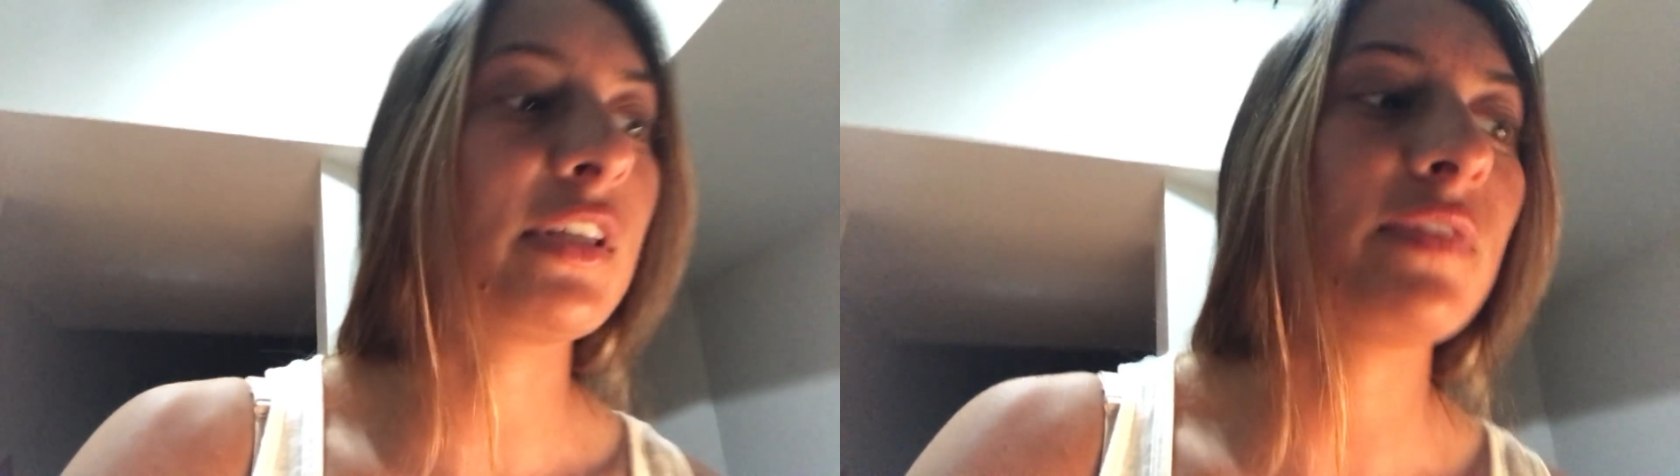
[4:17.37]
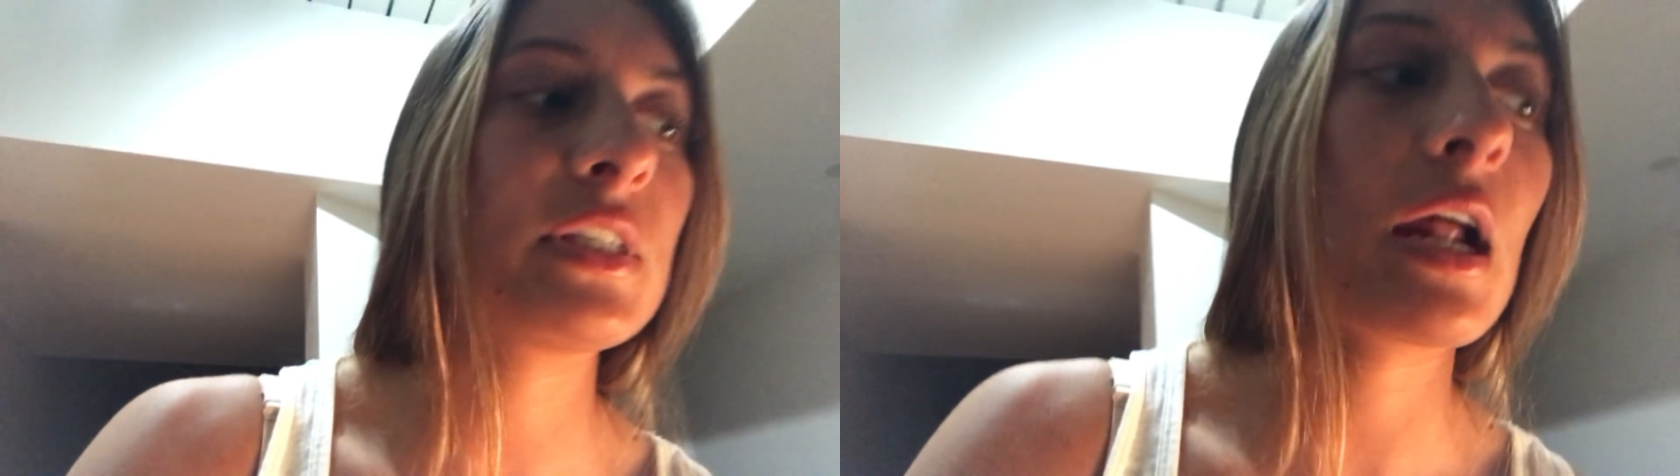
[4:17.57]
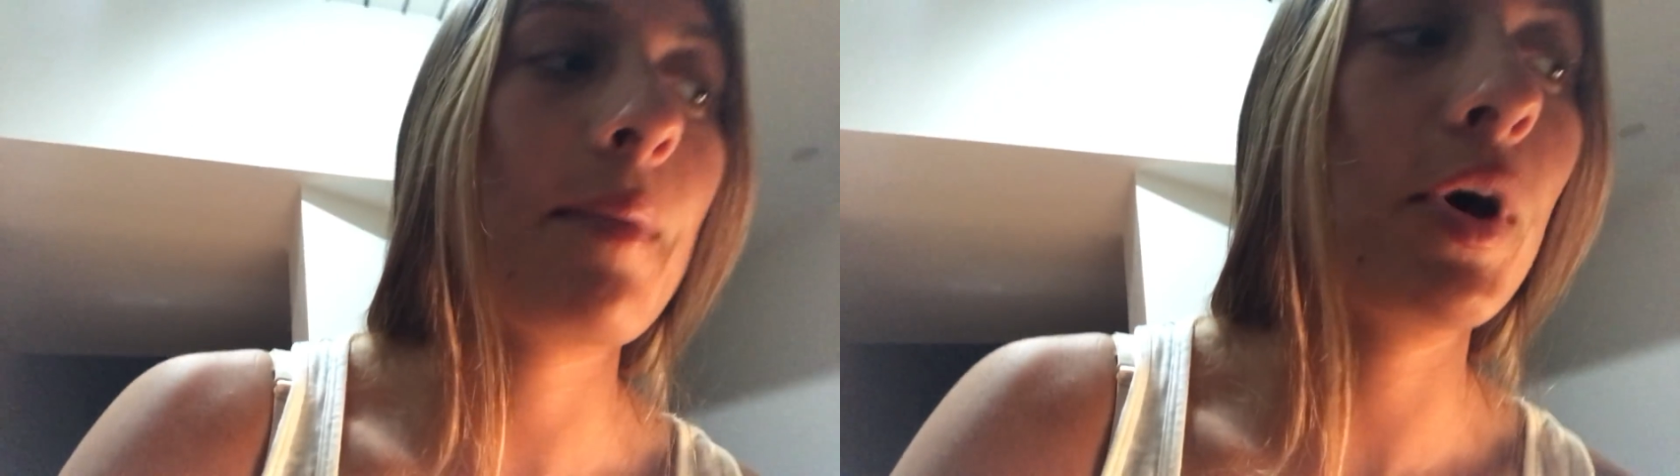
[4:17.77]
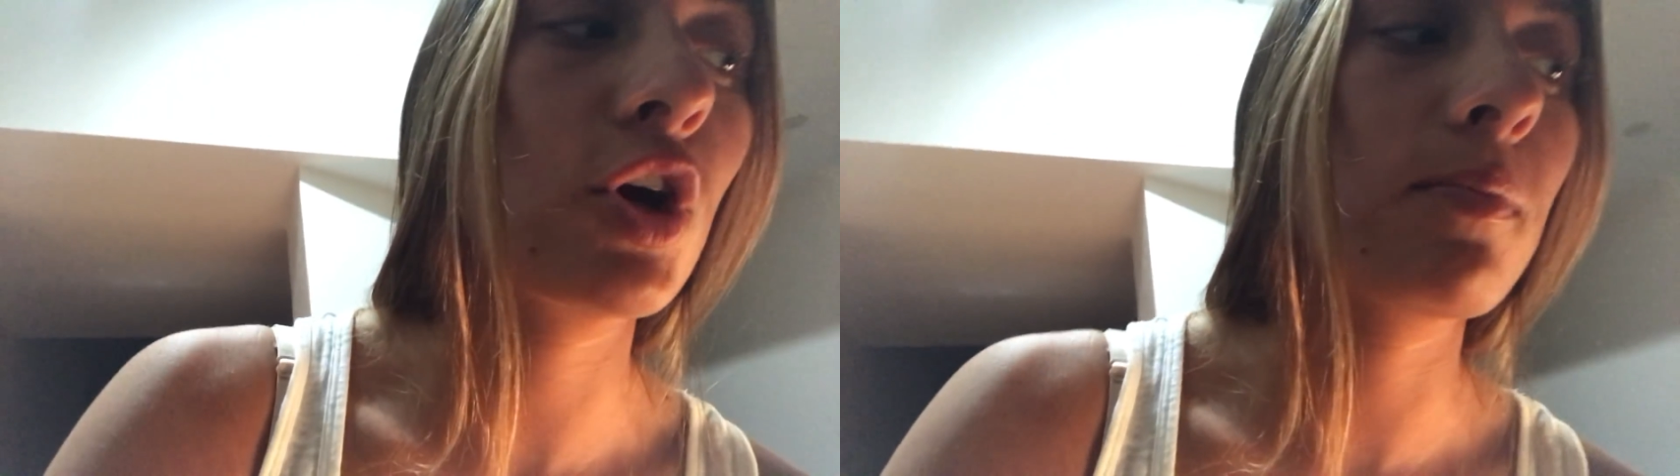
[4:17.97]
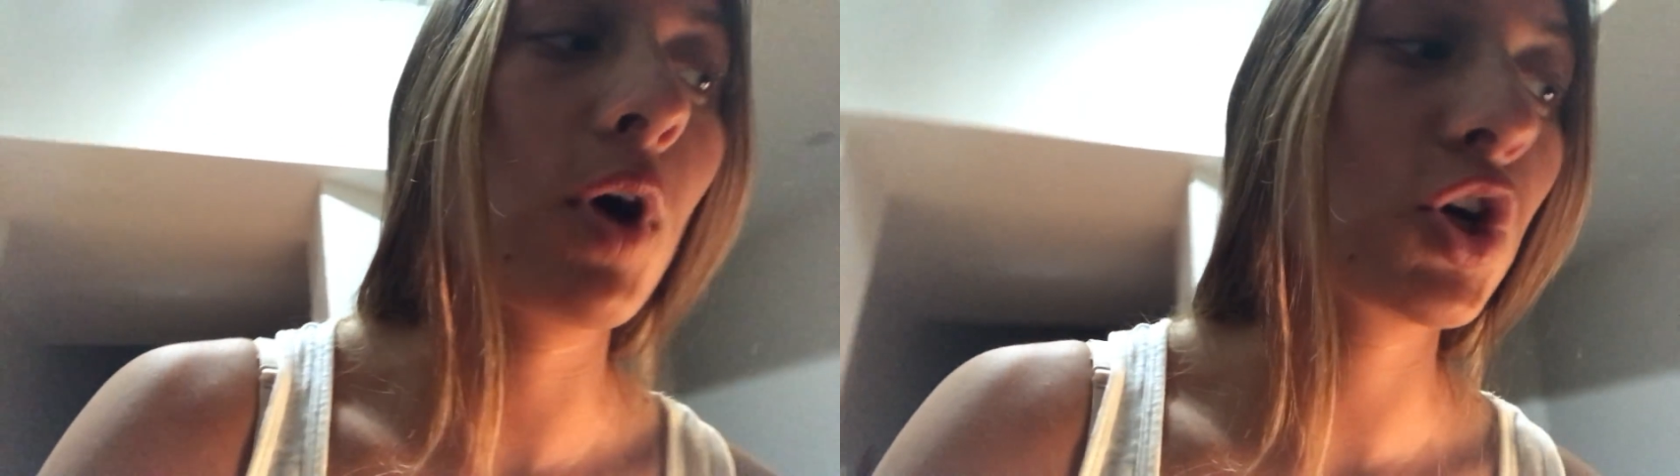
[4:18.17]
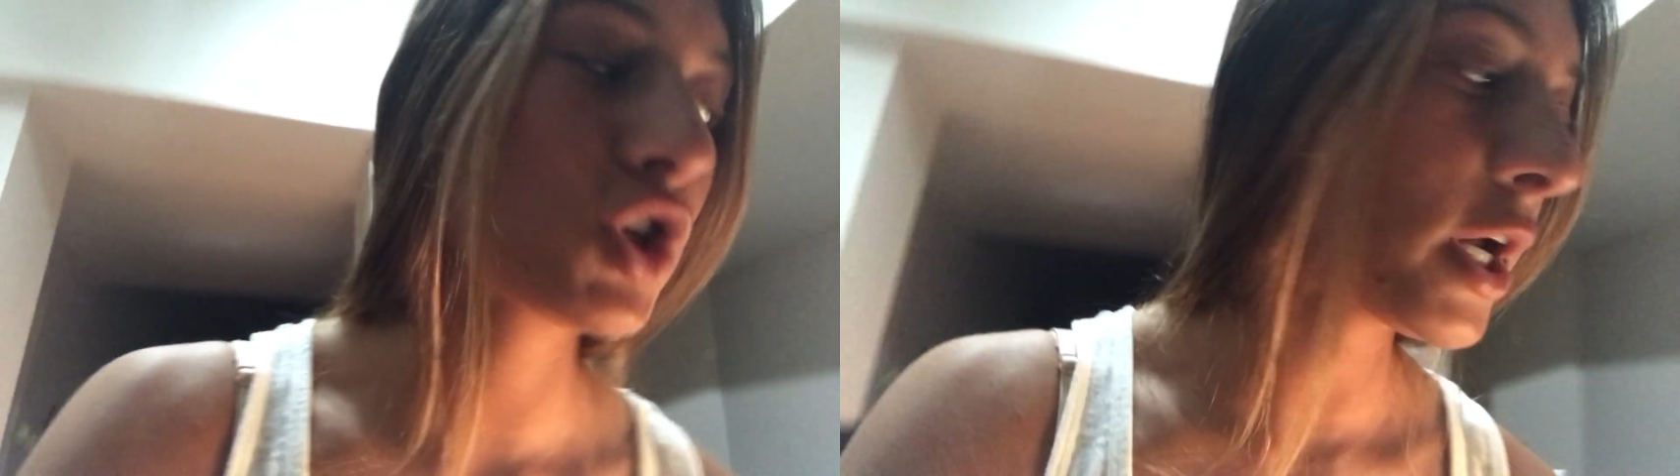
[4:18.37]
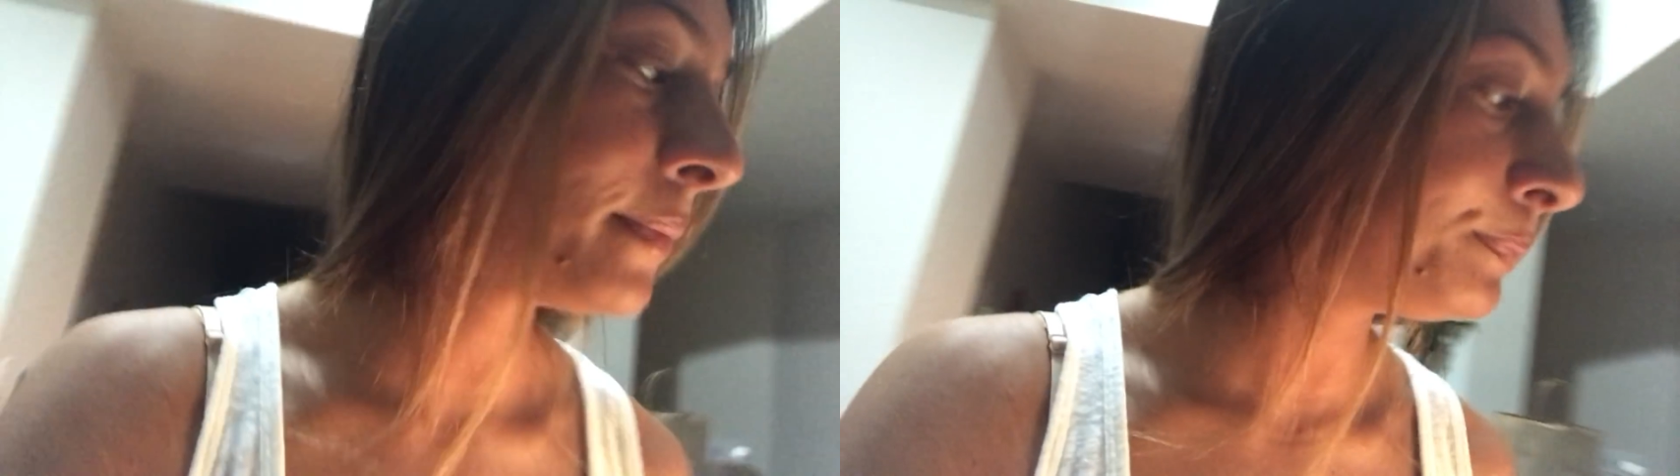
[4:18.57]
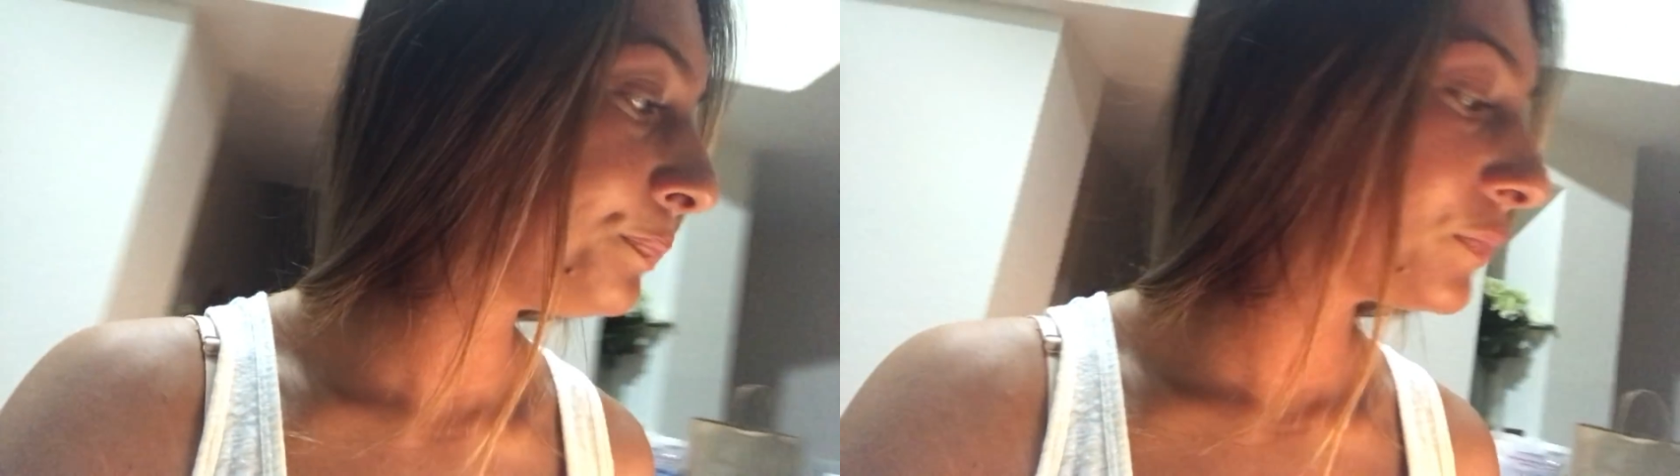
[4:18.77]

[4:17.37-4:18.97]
believe it's not butter, margarine.